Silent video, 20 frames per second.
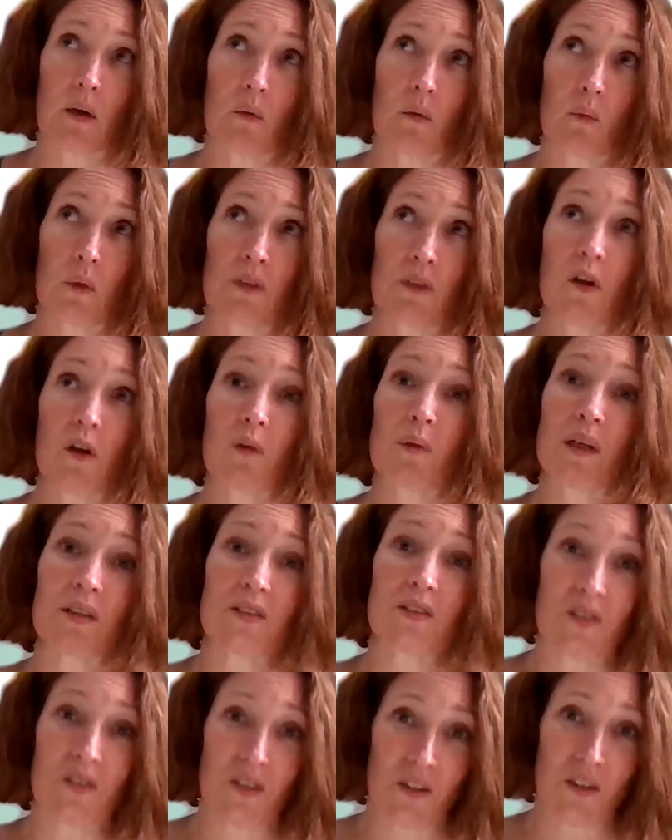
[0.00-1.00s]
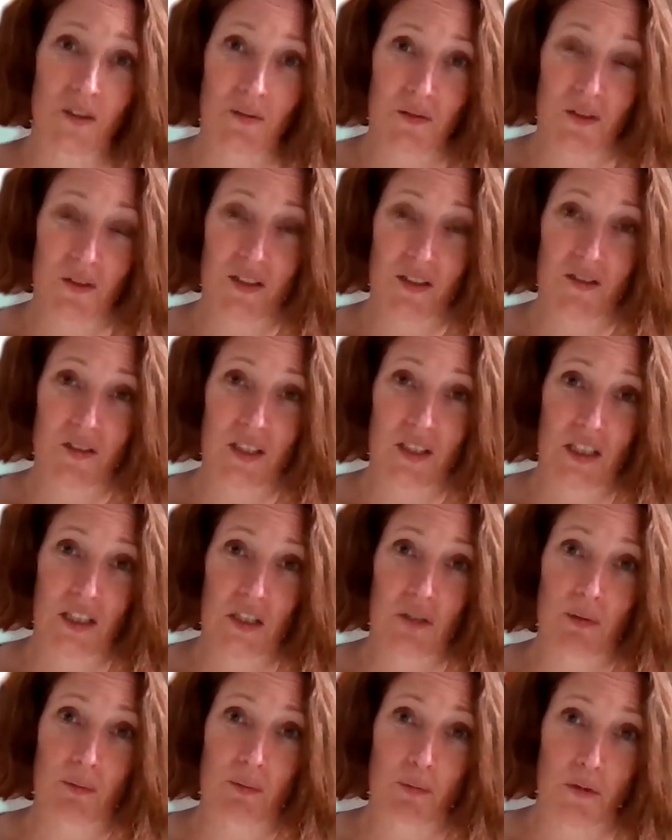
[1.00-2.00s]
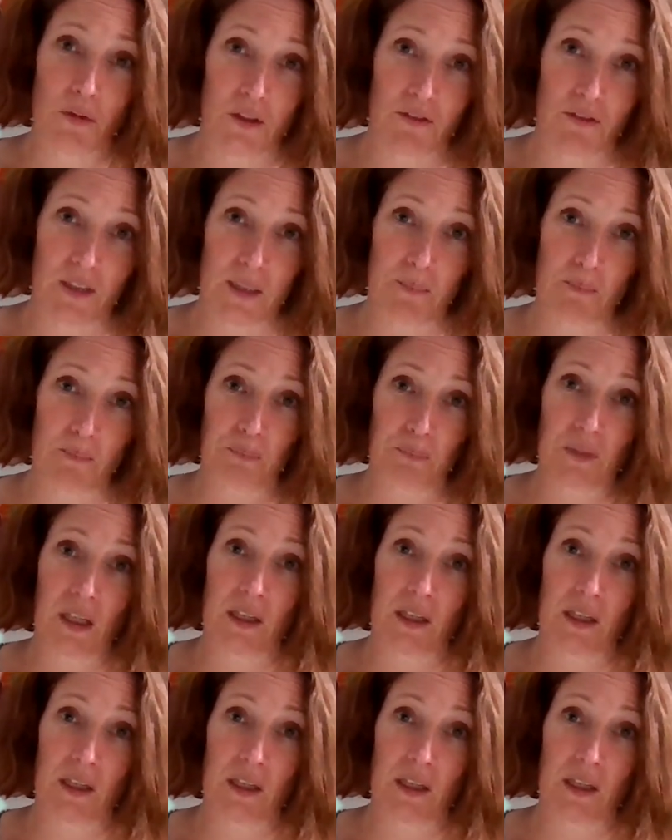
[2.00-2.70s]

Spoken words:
We've got work to do to continue to improve it,